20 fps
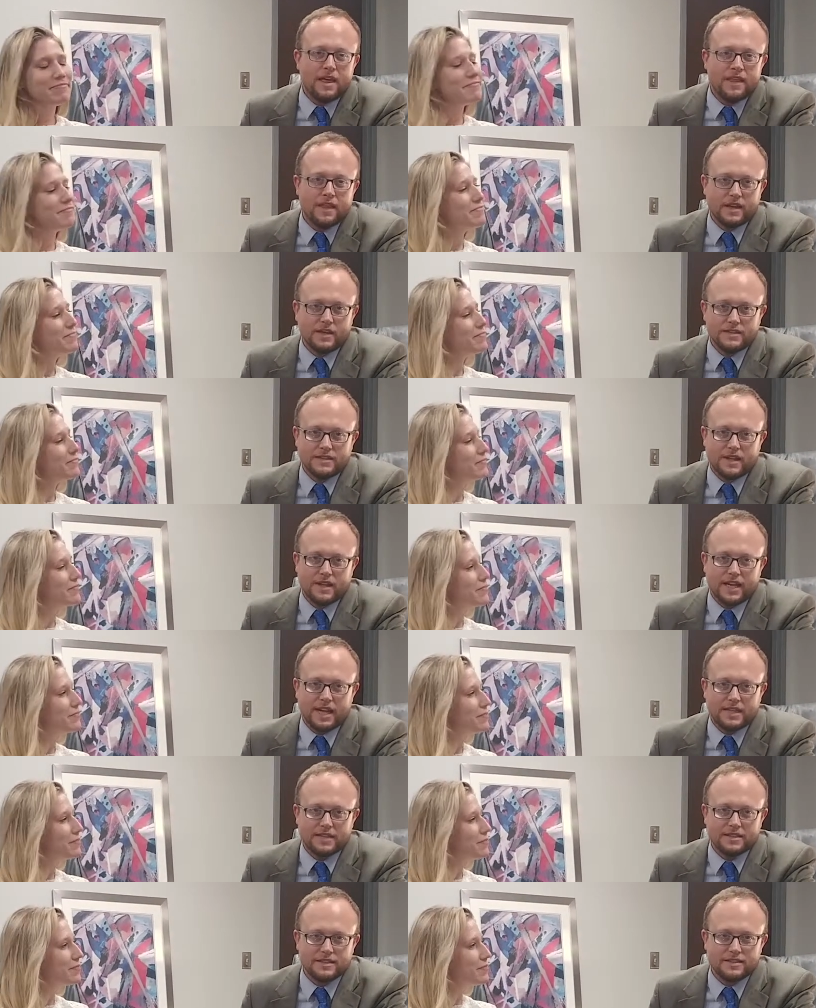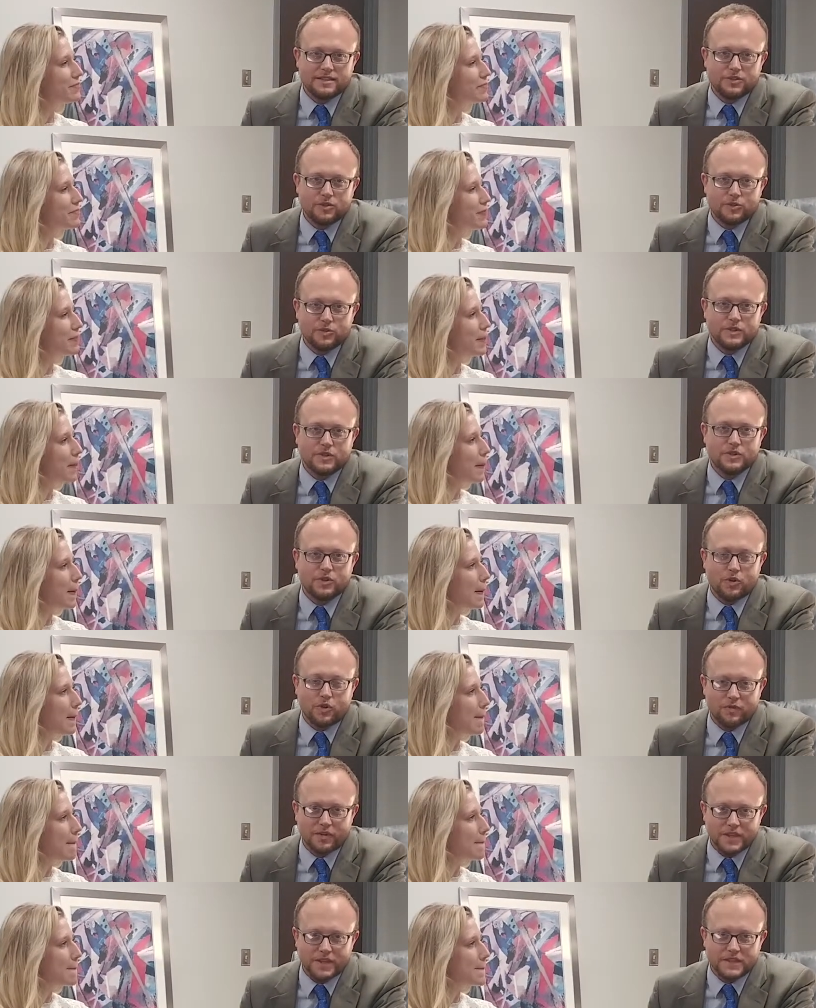Speaker 1: that is elected to serve
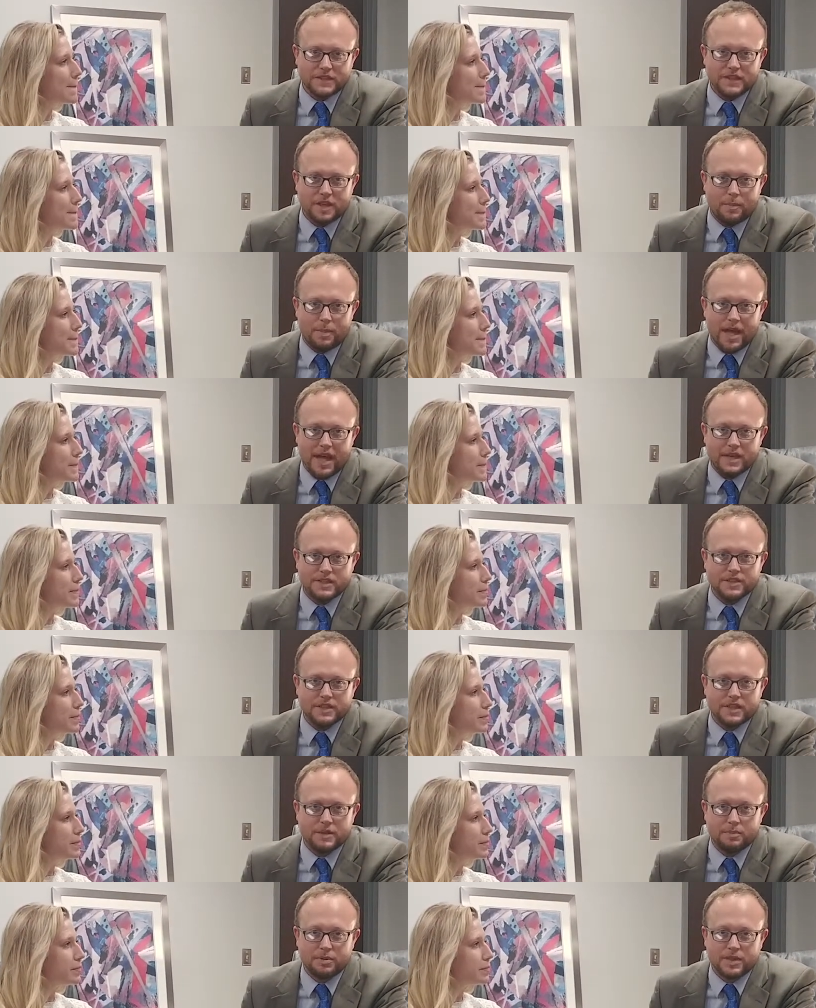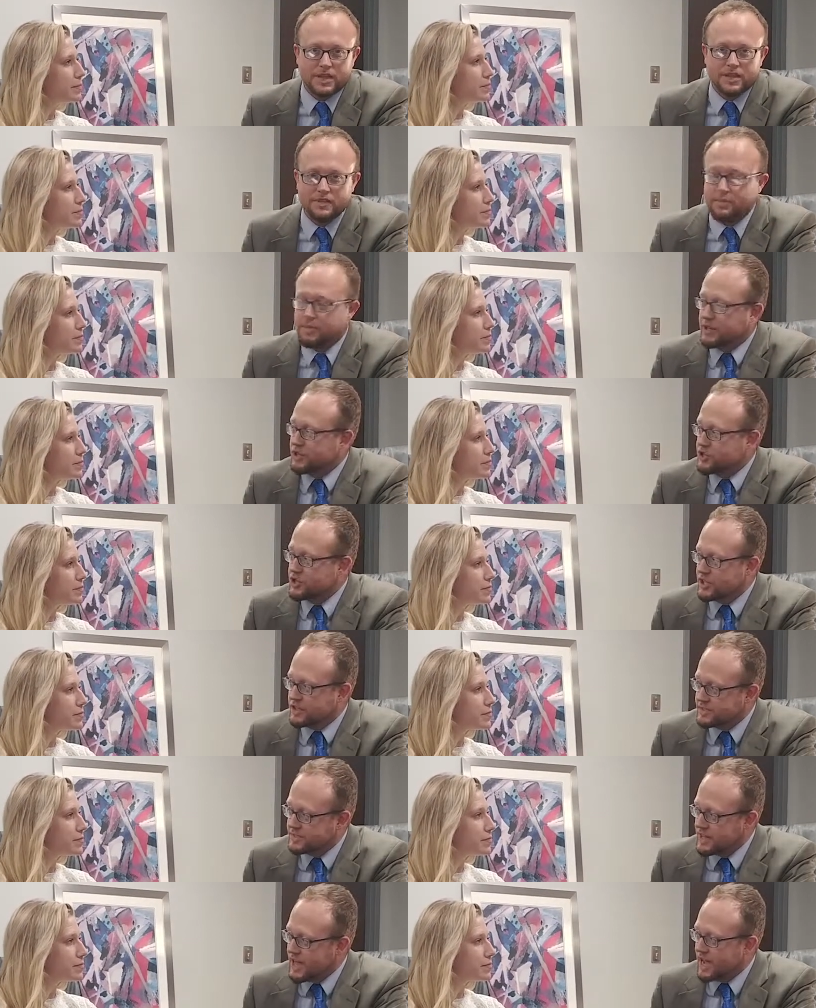in this capacity. Believe me, she is
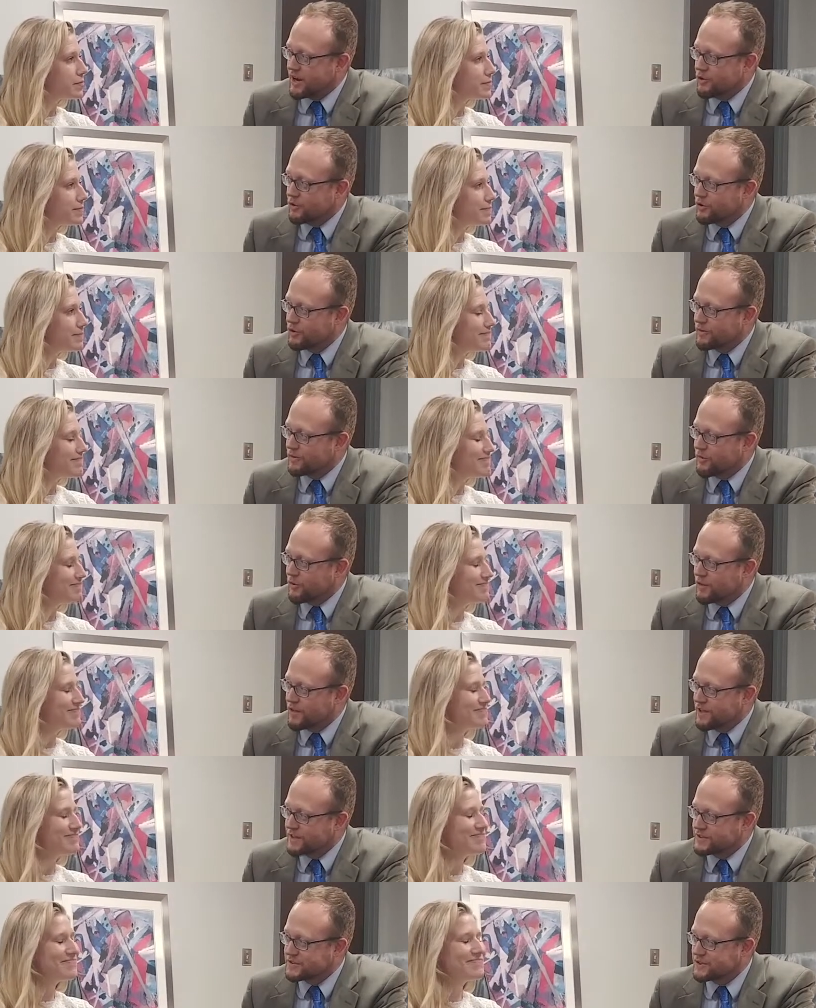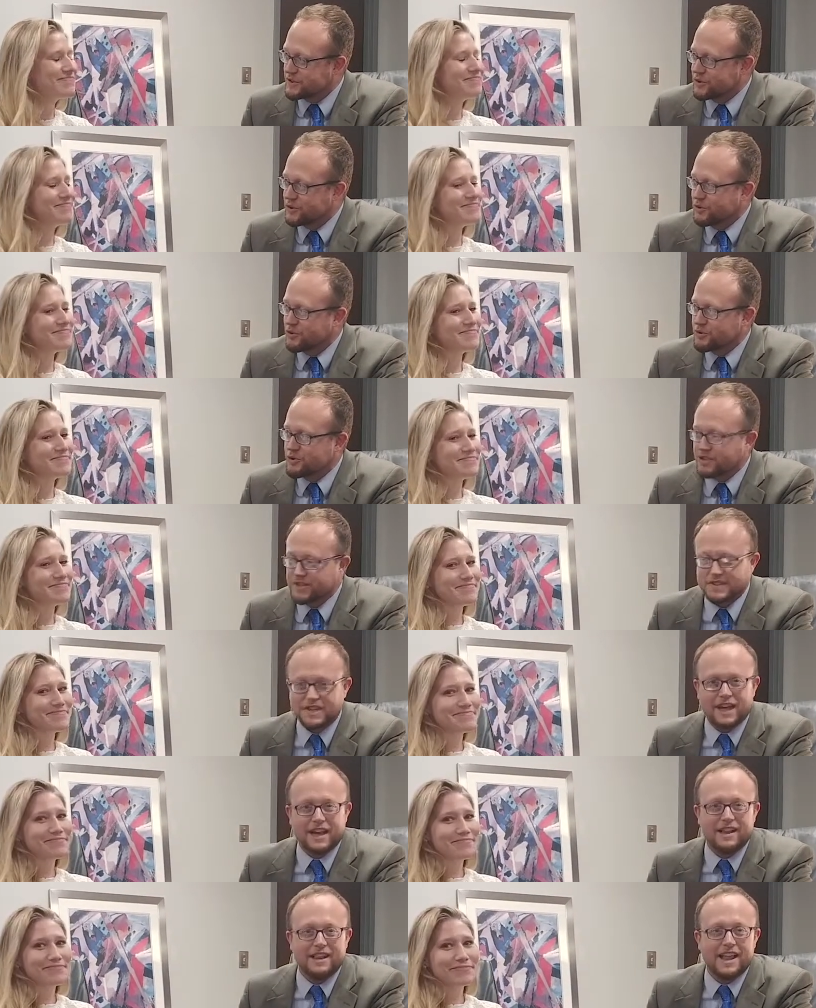not hurting for things to do. She's got
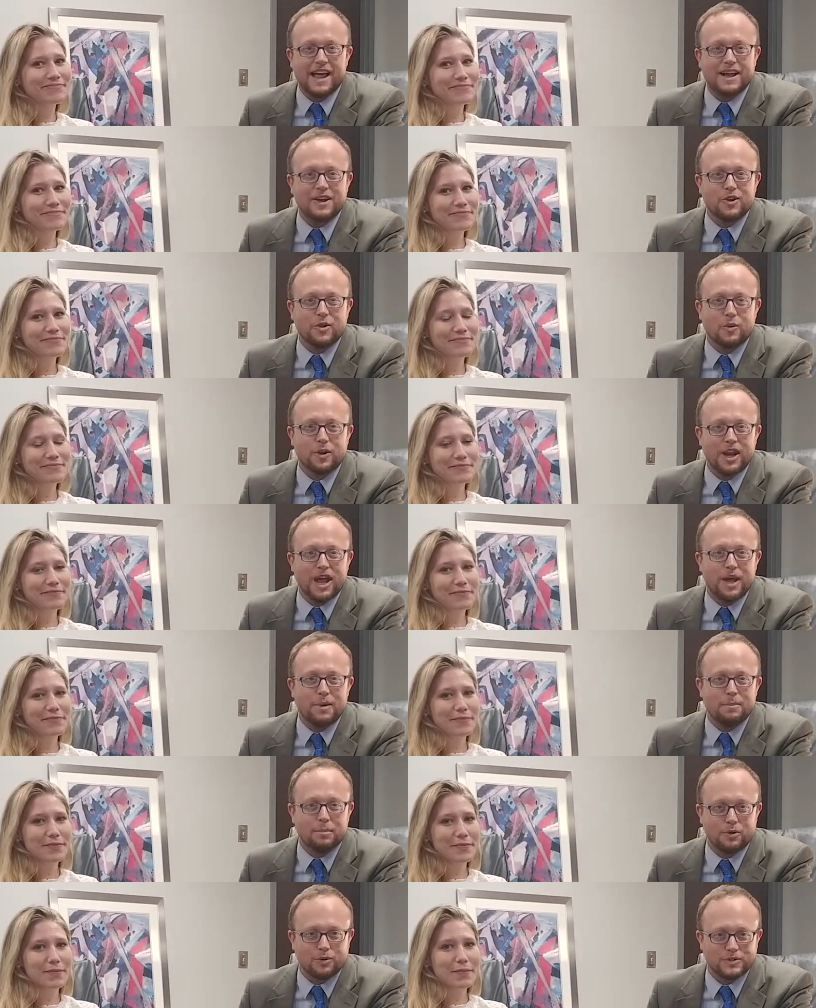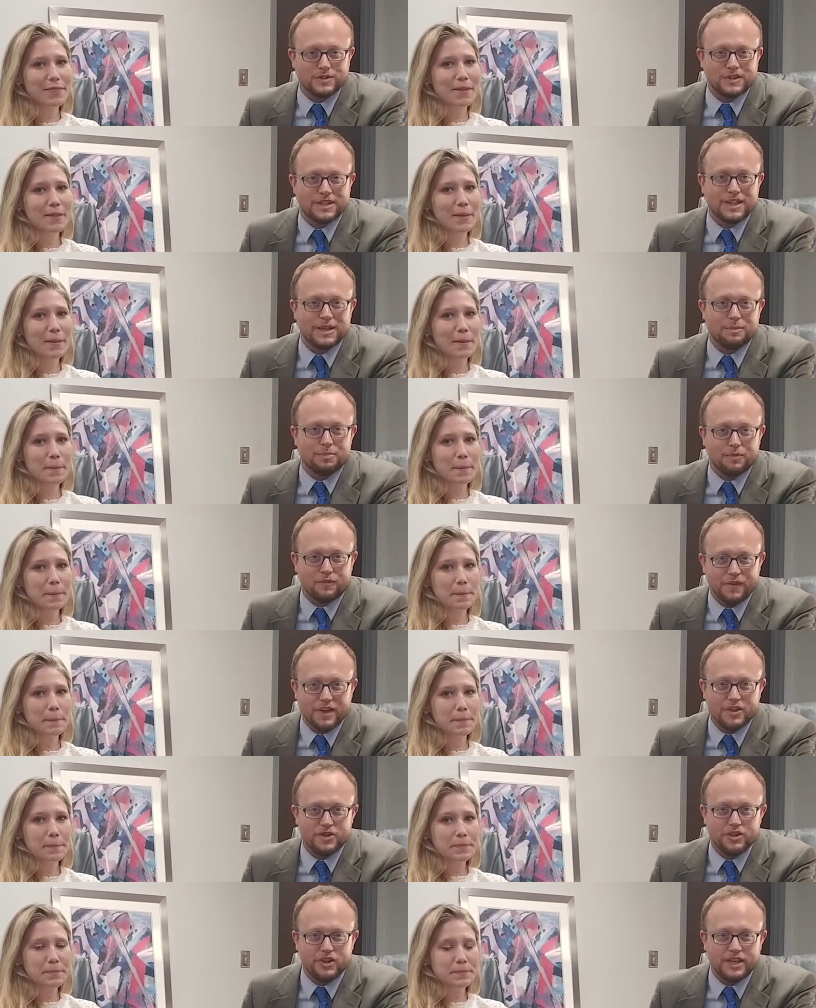a lot going on personally and
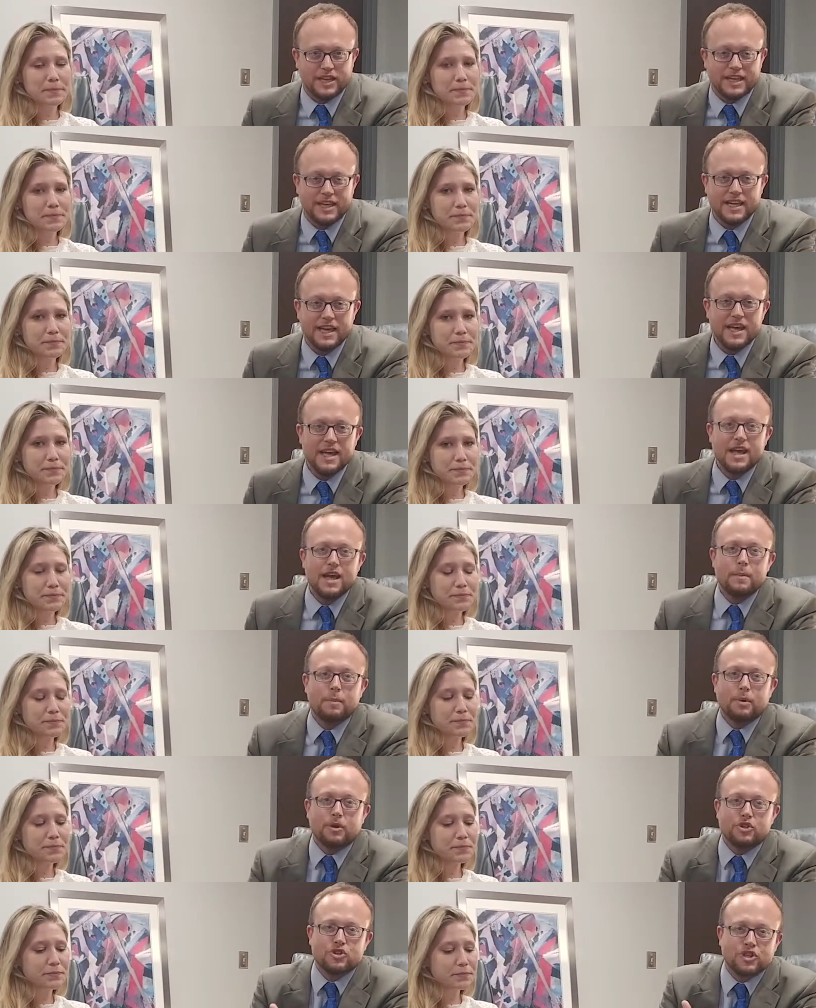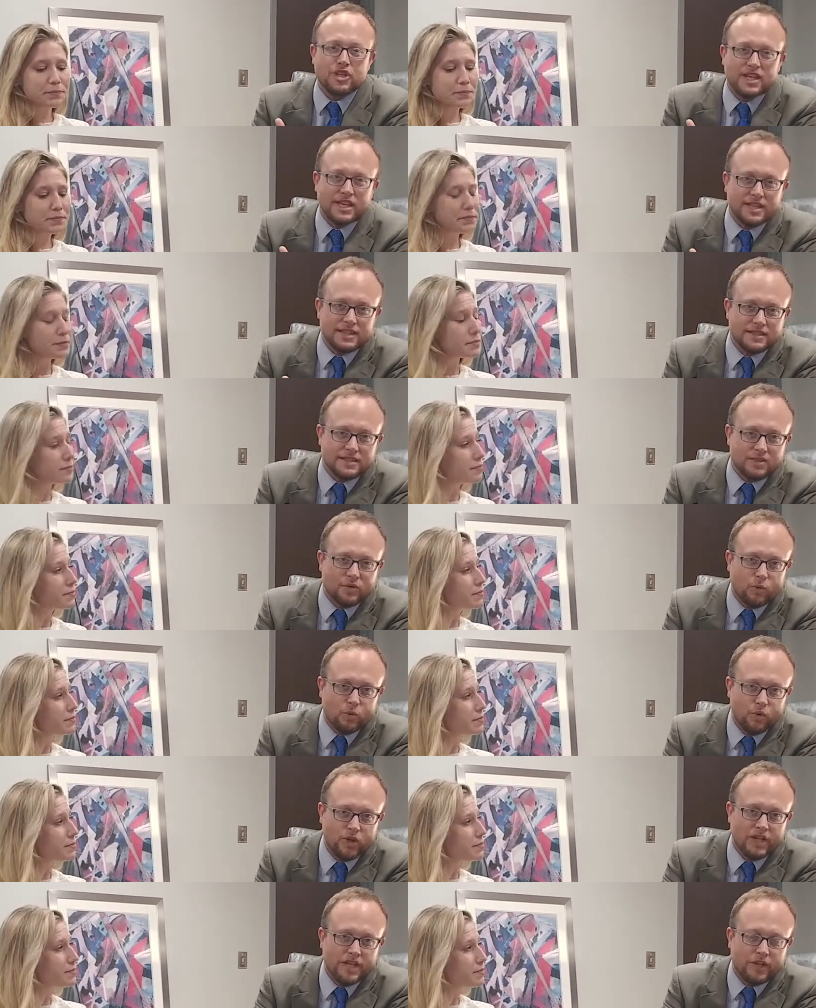professionally, but she has
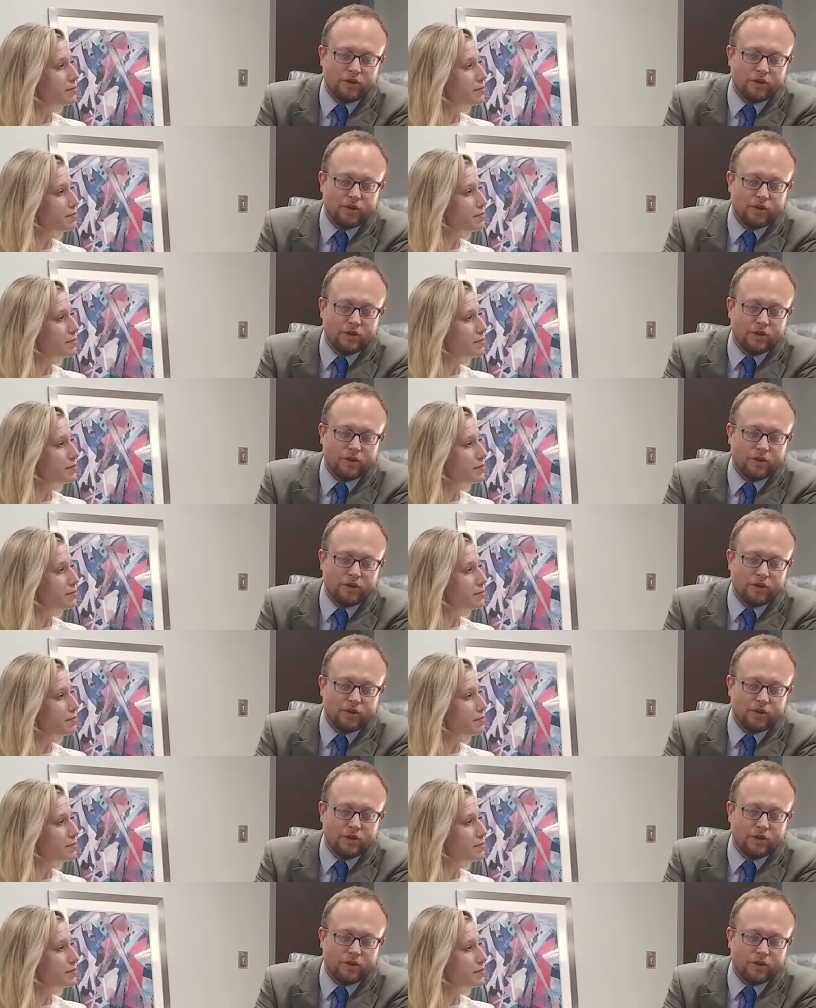really